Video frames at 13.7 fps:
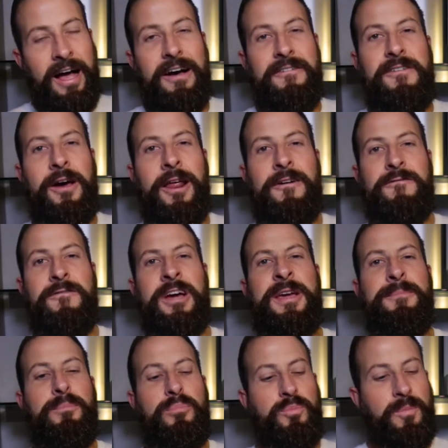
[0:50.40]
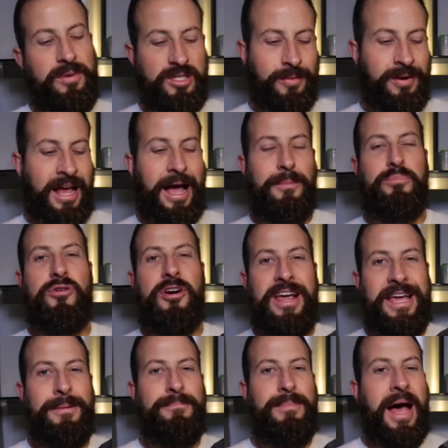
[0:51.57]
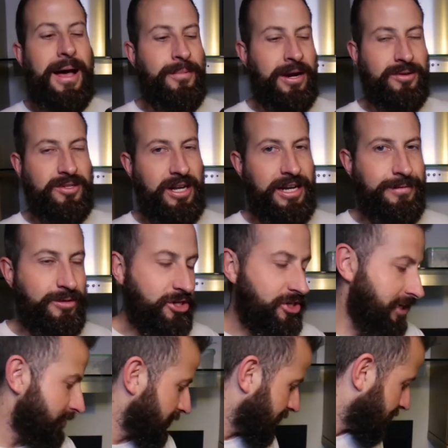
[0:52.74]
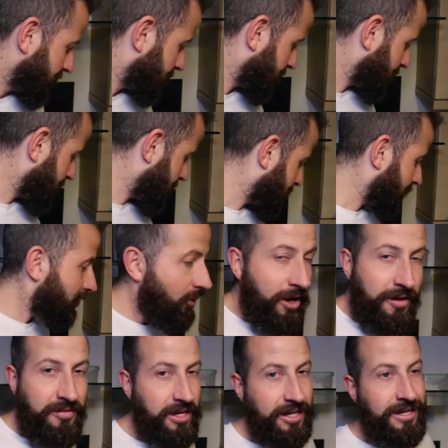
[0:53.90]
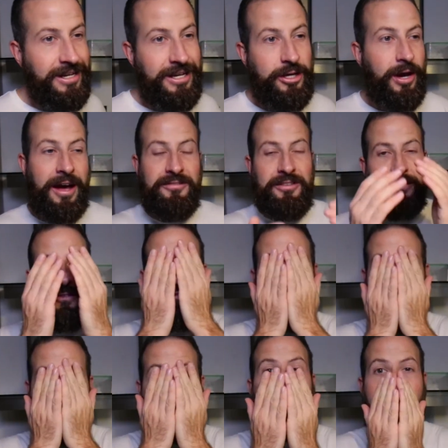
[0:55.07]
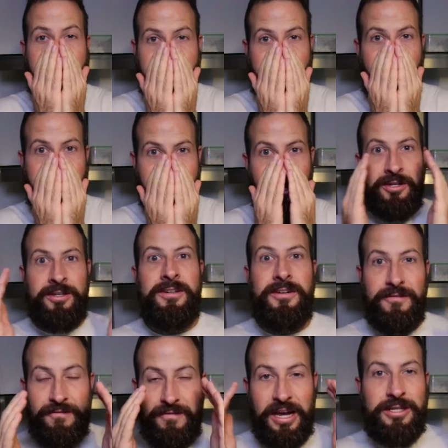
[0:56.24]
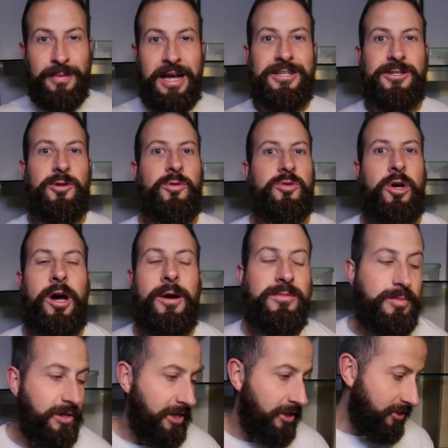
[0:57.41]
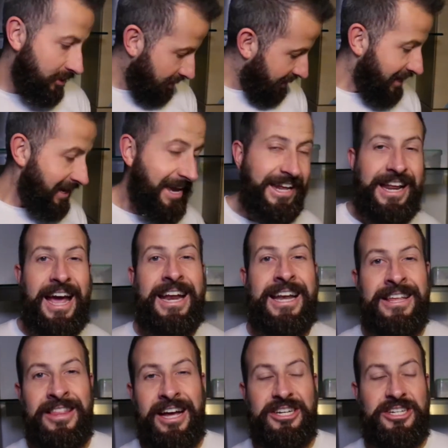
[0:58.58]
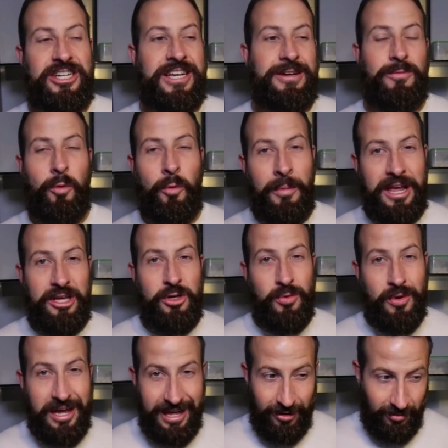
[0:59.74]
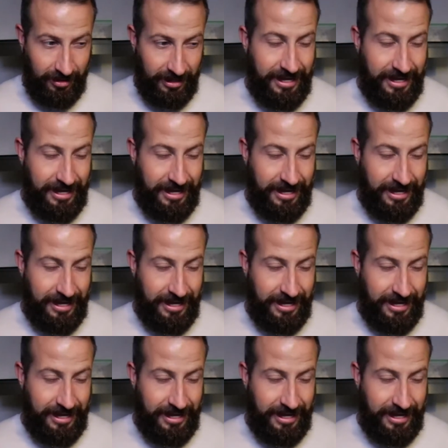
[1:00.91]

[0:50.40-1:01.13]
I felt like fucking someone out of Breaking Bad when I was cleaning my shit with this. Not even kidding you. You have to have a fucking face mask on. Face mask at all times, because inhaling that shit will make you ill.